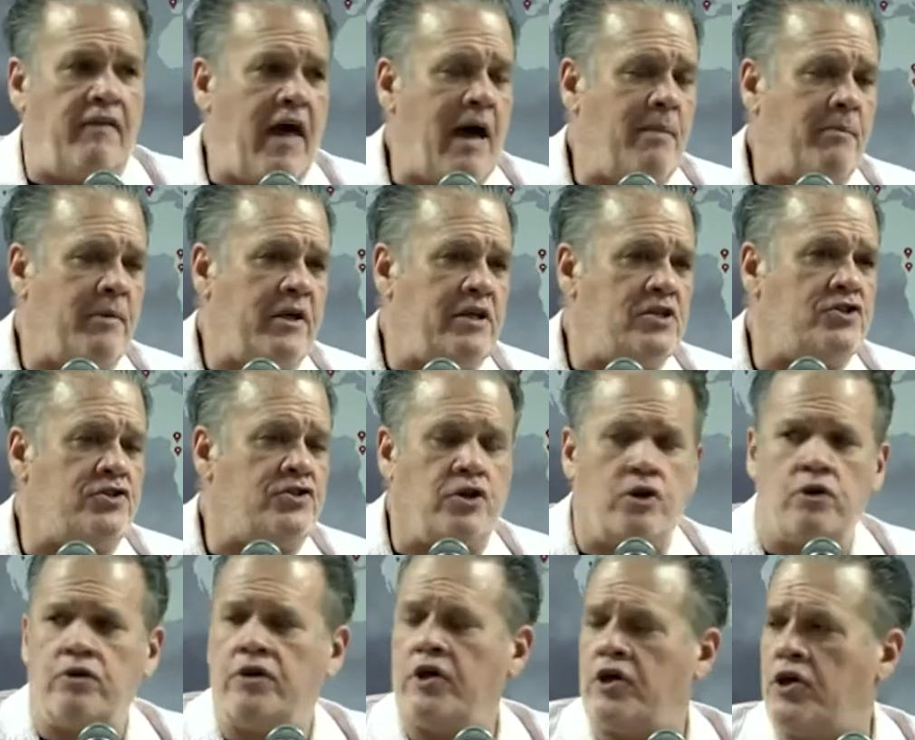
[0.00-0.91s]
And that means
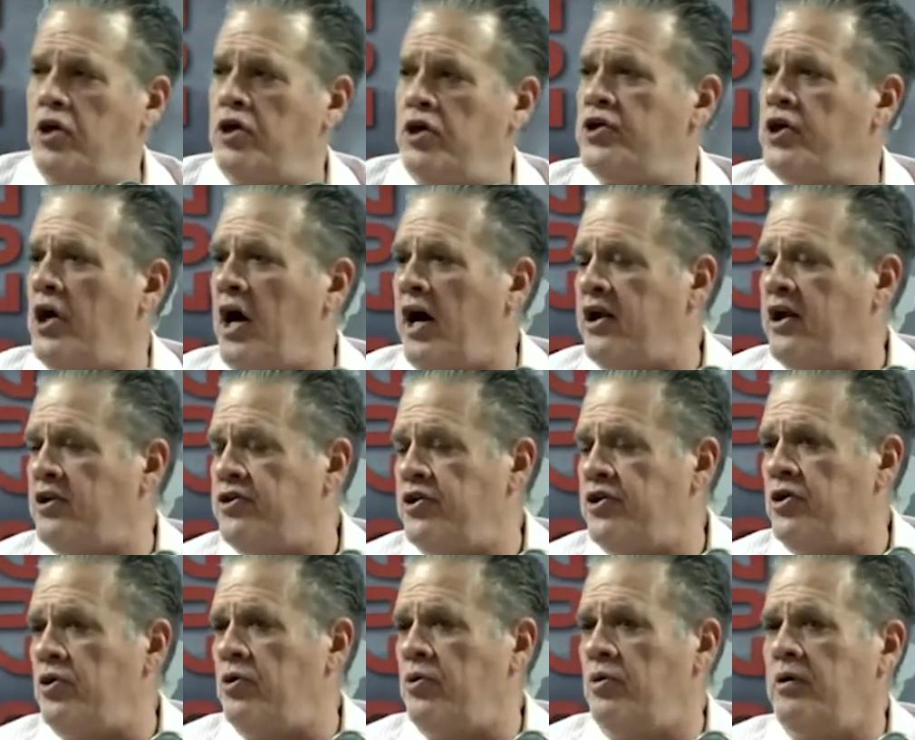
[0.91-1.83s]
do the good you ought to
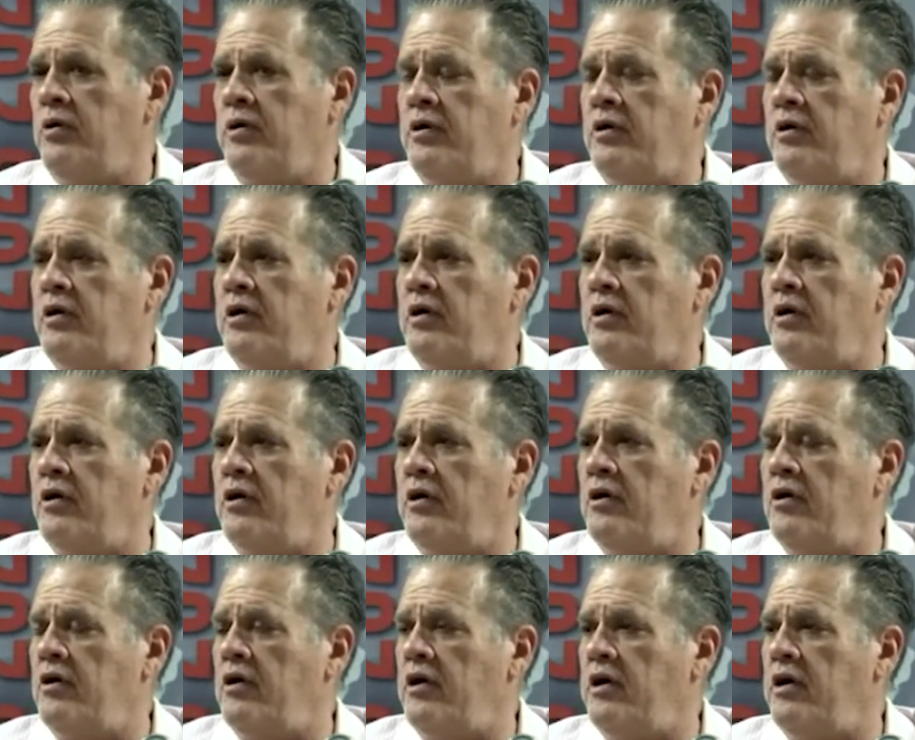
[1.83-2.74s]
do
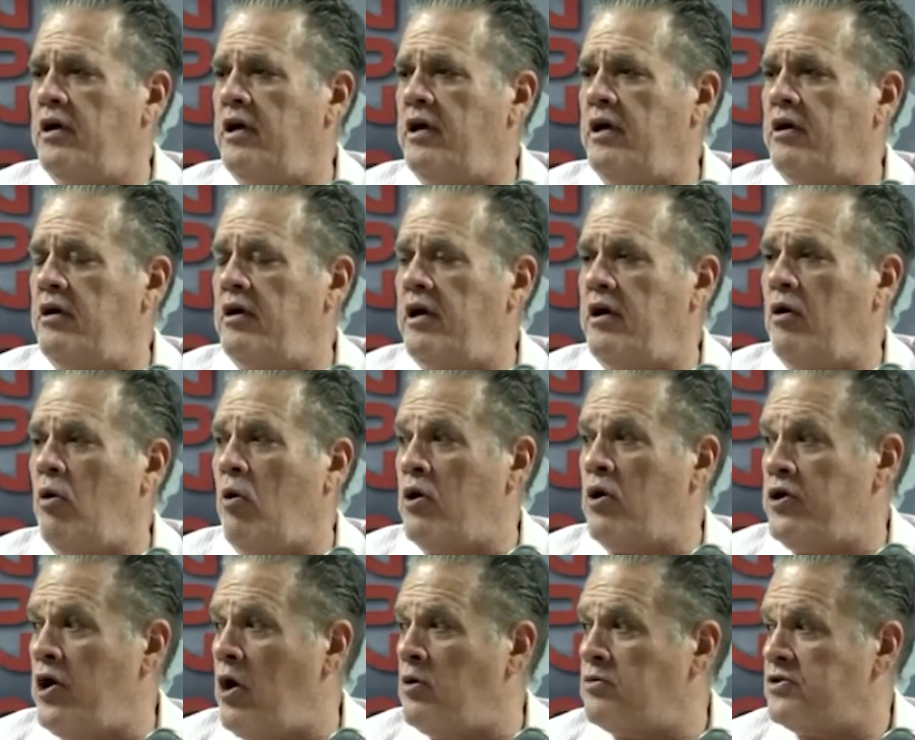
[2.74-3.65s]

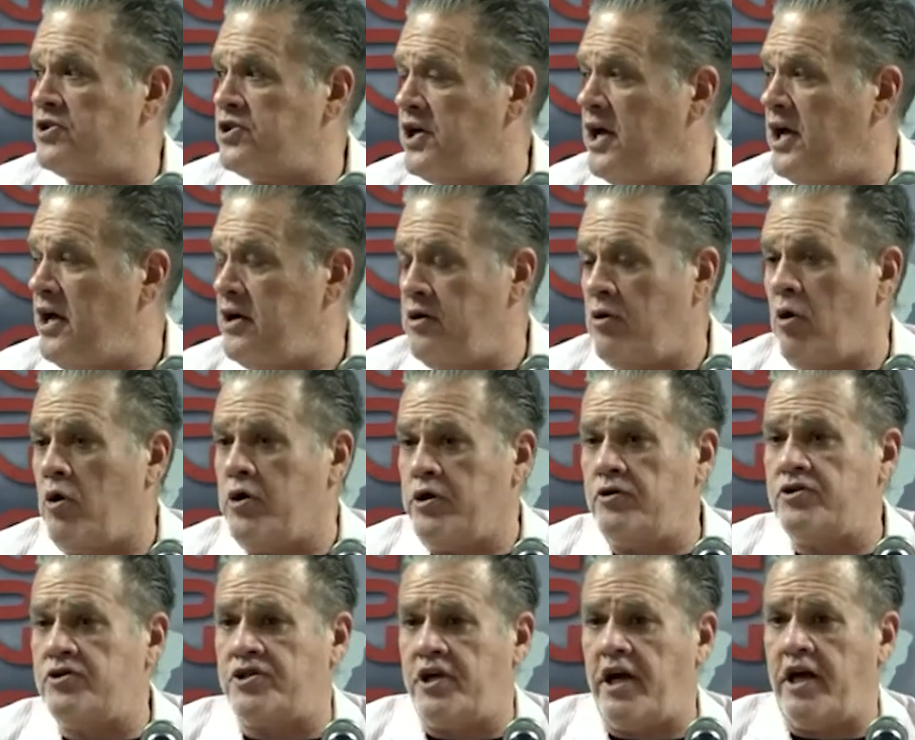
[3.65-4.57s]
or
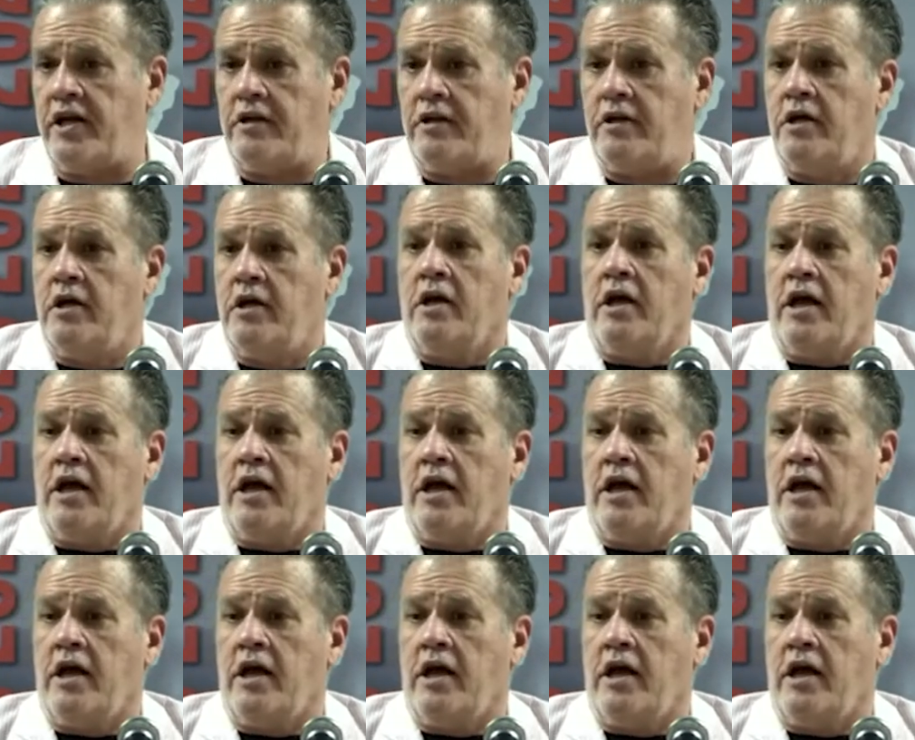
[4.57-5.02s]
you sin.